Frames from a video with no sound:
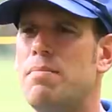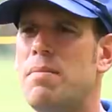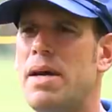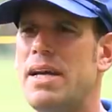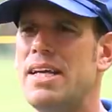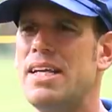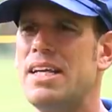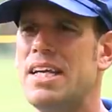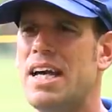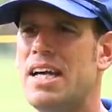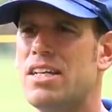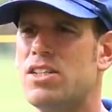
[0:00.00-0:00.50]

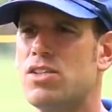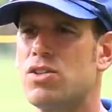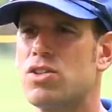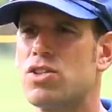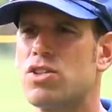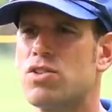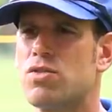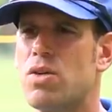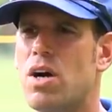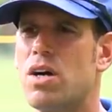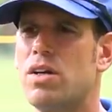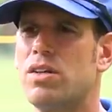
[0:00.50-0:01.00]
Many
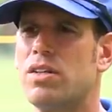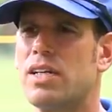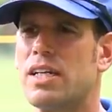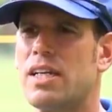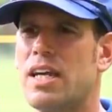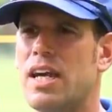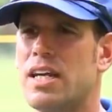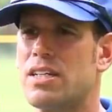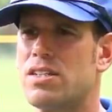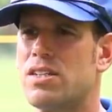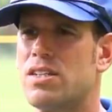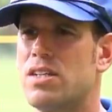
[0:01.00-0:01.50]
catchers struggle to
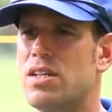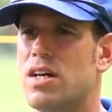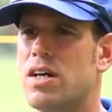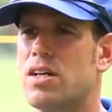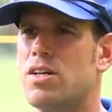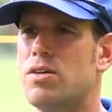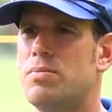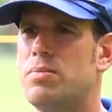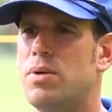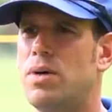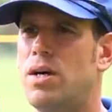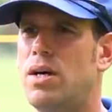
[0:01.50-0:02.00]
catch the
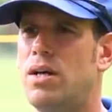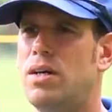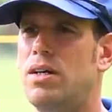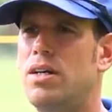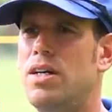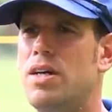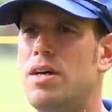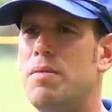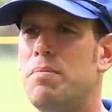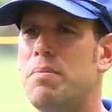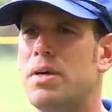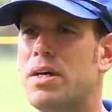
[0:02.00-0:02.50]
knuckleball
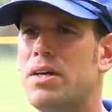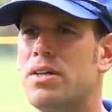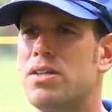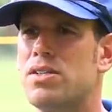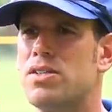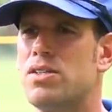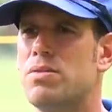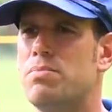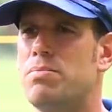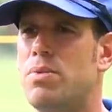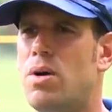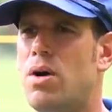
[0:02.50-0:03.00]

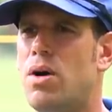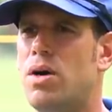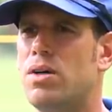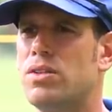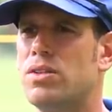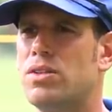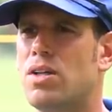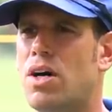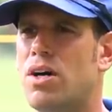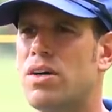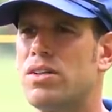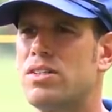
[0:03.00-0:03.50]
because the ball
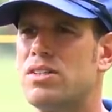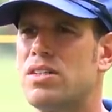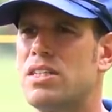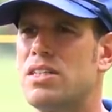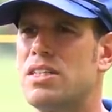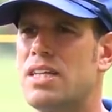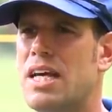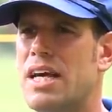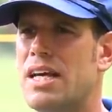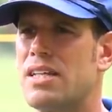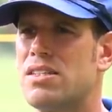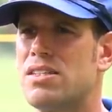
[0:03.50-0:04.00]
darts
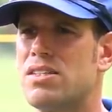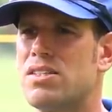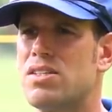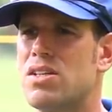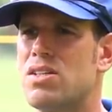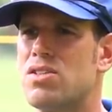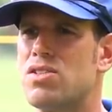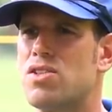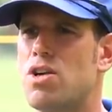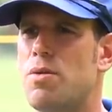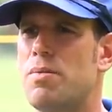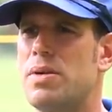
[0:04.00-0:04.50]
and dances
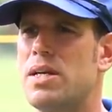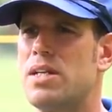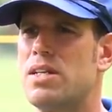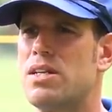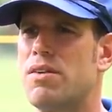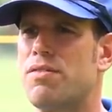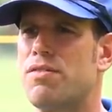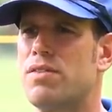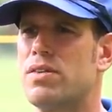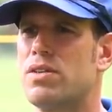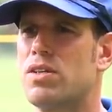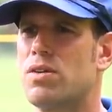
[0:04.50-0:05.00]
in so many
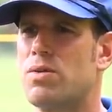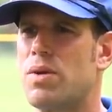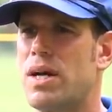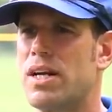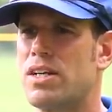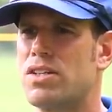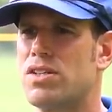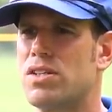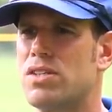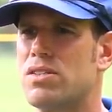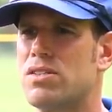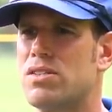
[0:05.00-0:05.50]
different
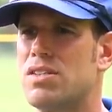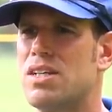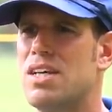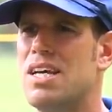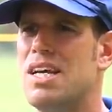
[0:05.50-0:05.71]
directions,